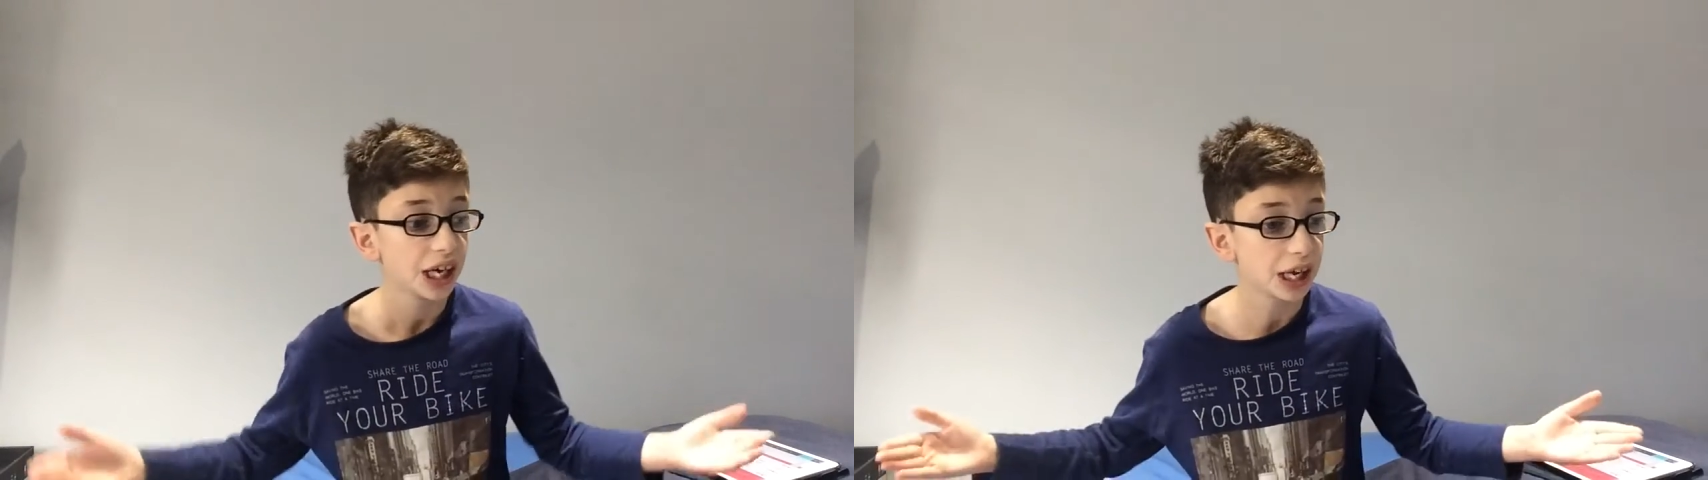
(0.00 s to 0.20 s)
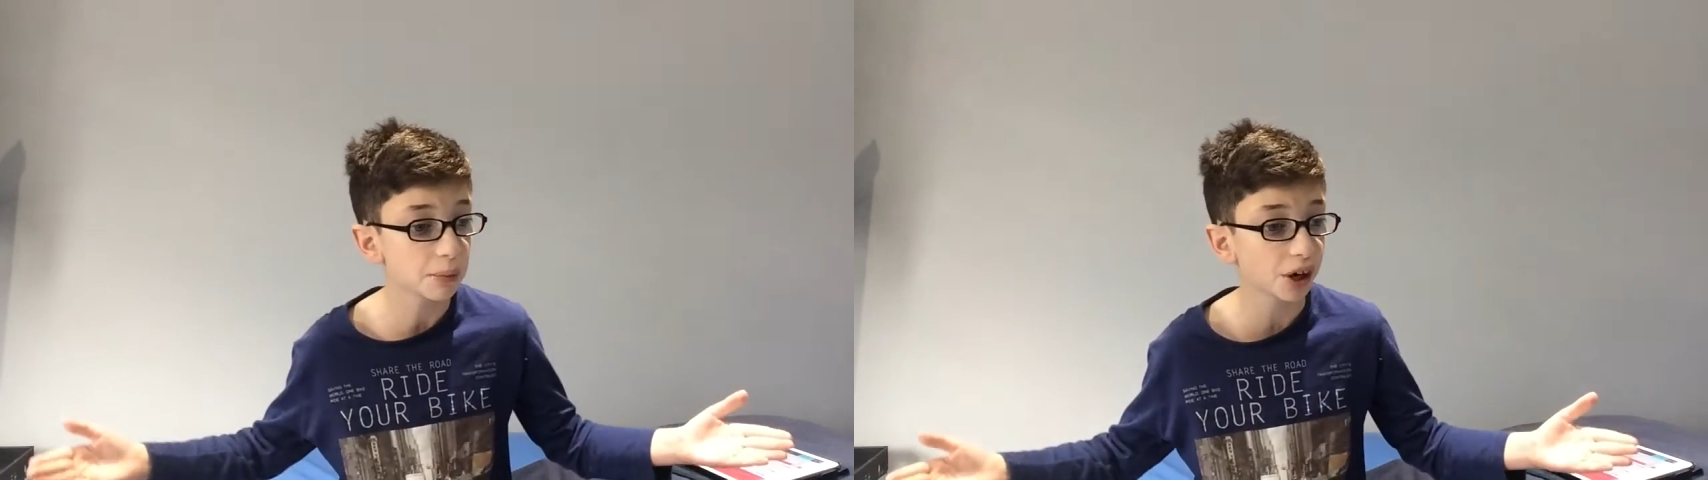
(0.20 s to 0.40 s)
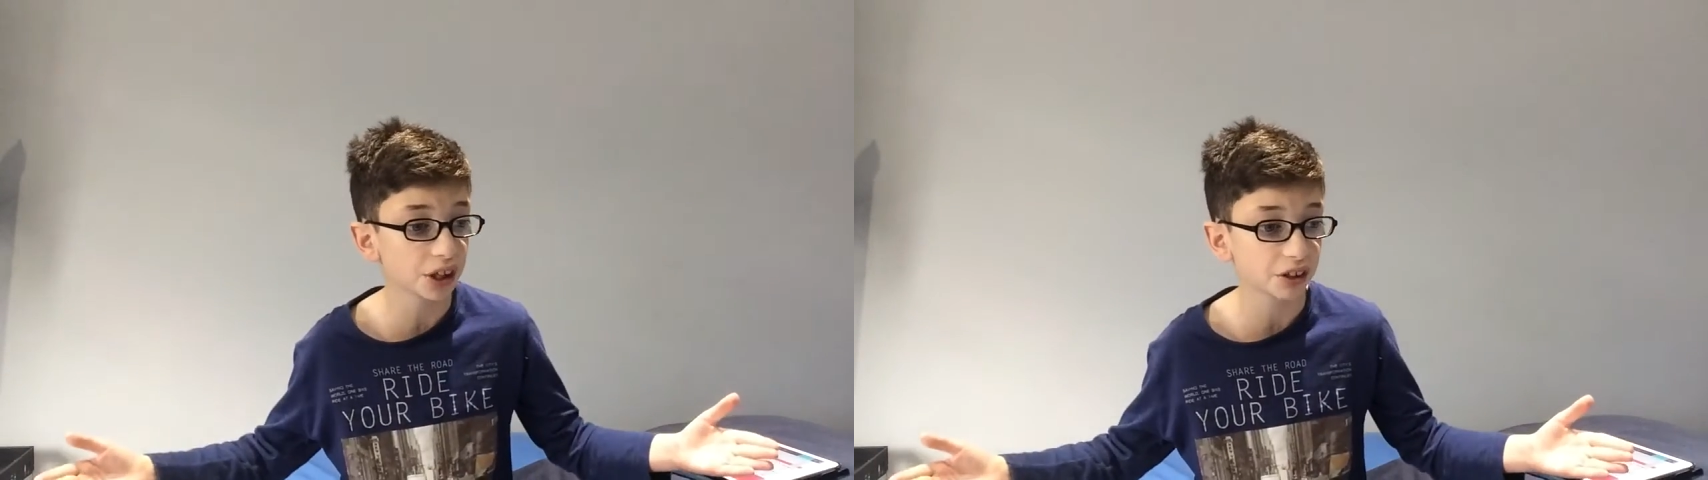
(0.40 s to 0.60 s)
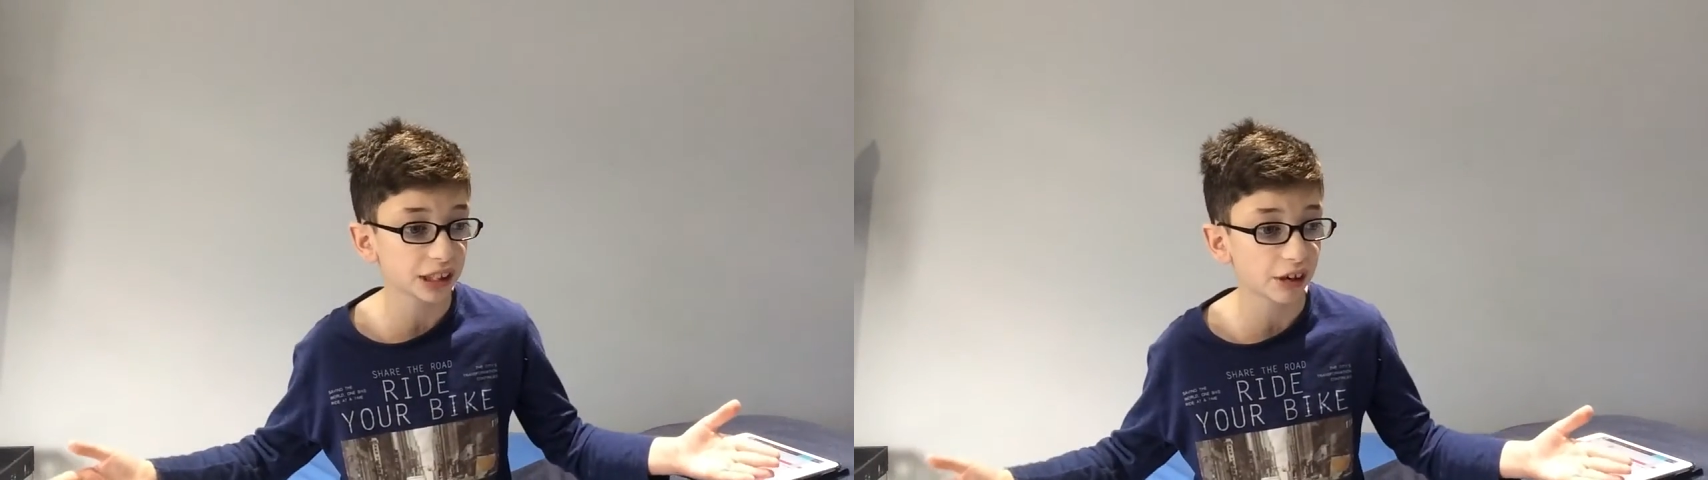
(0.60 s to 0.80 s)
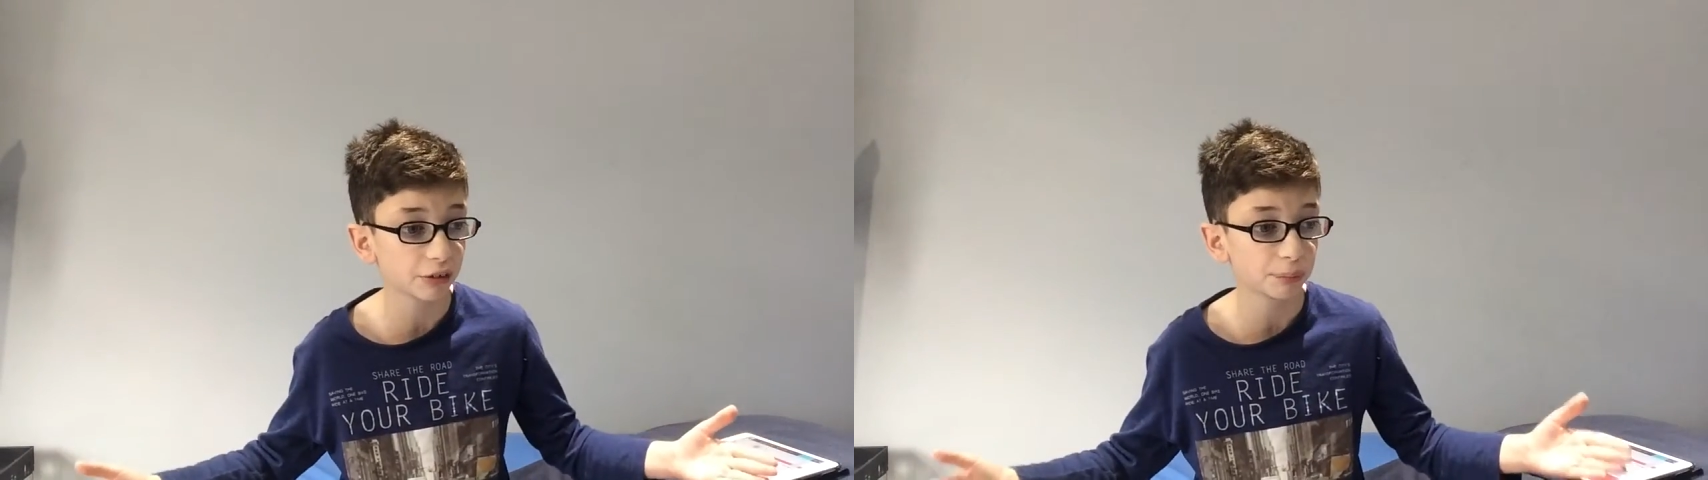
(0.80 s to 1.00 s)
They might go
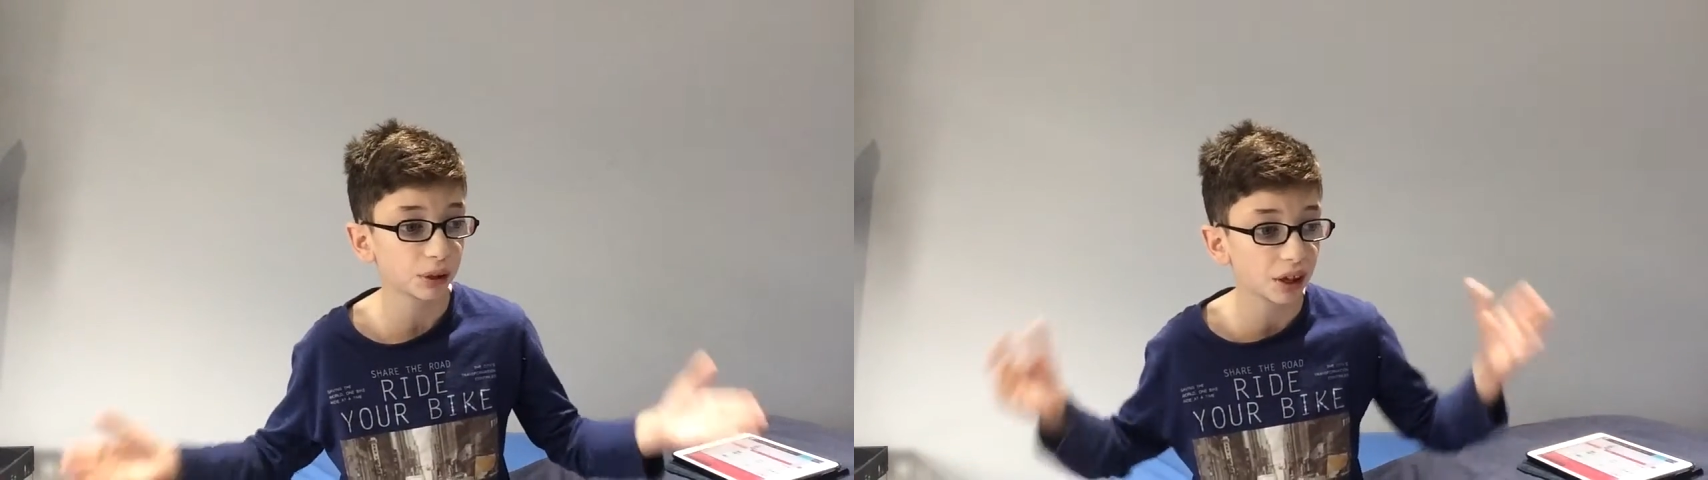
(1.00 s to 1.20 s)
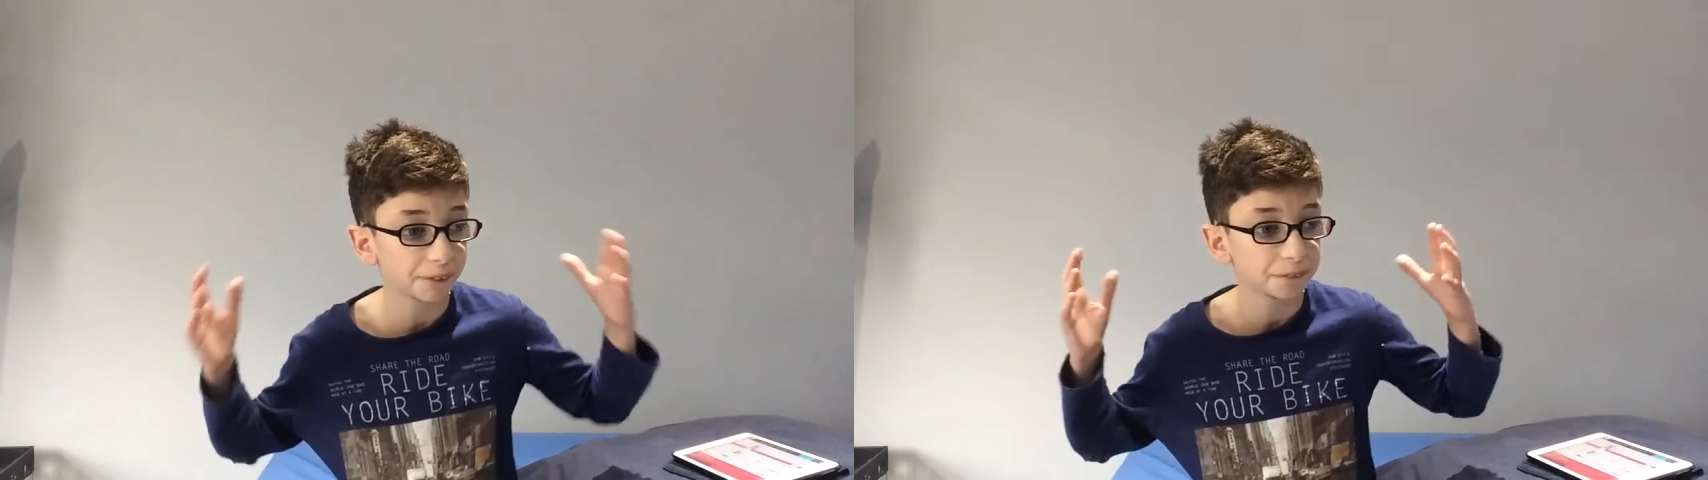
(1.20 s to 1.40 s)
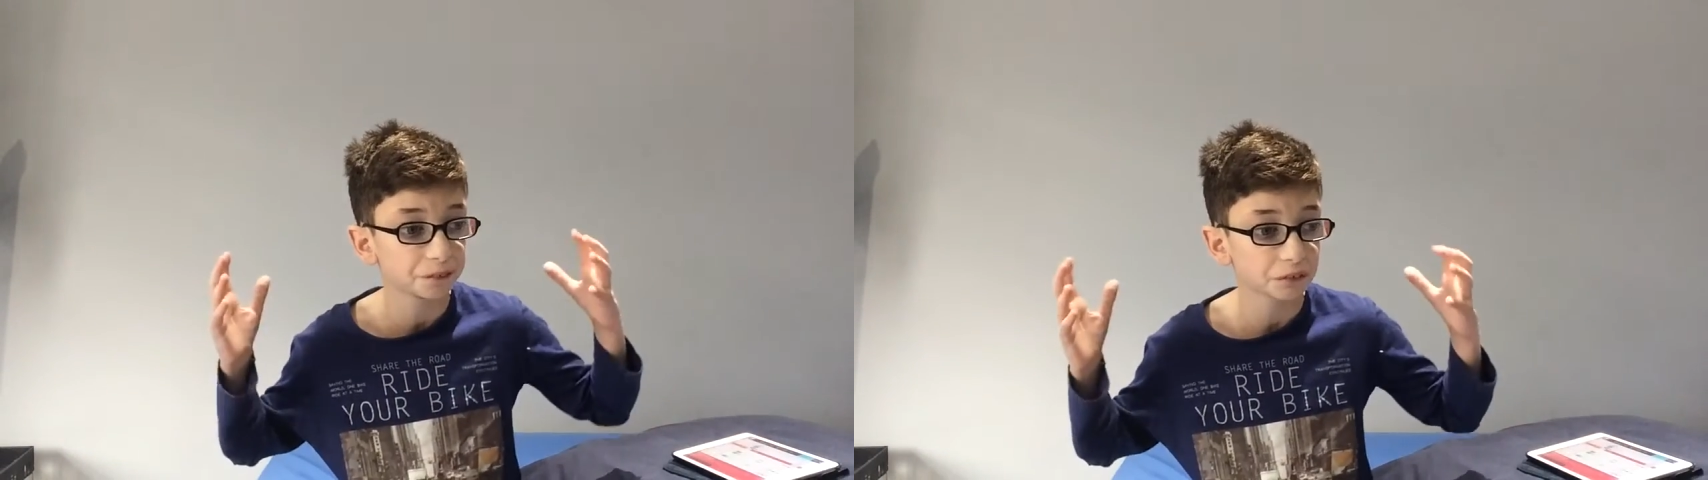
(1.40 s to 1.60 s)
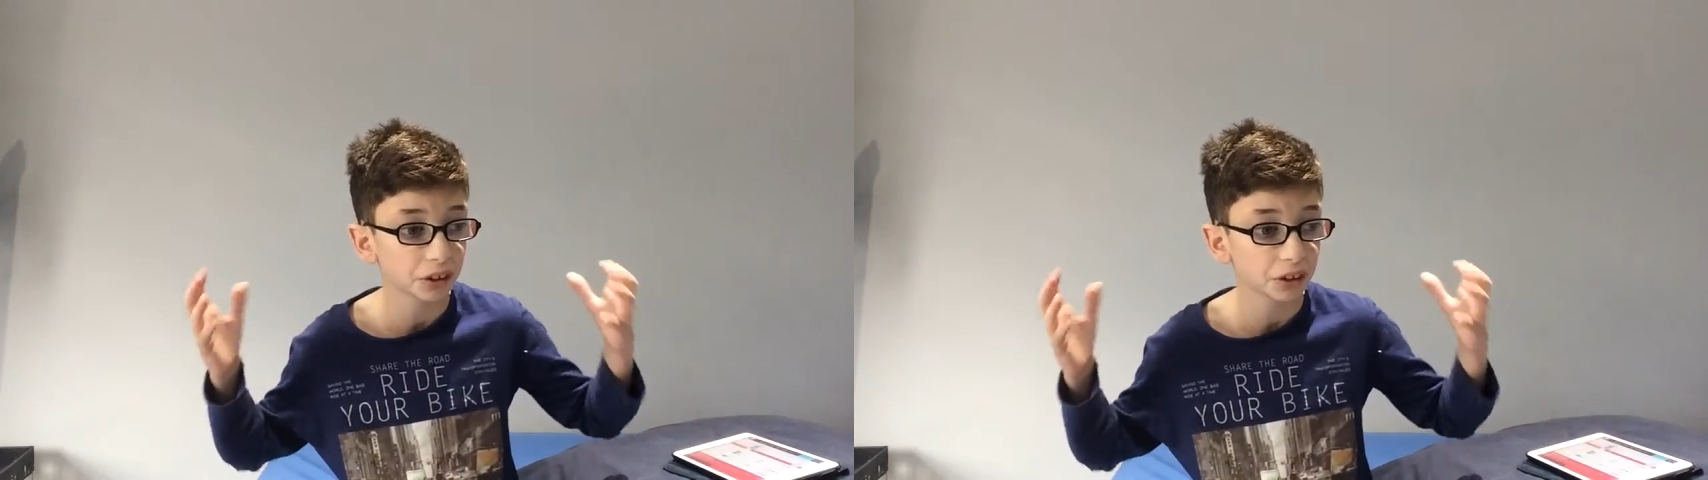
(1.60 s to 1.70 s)
down, but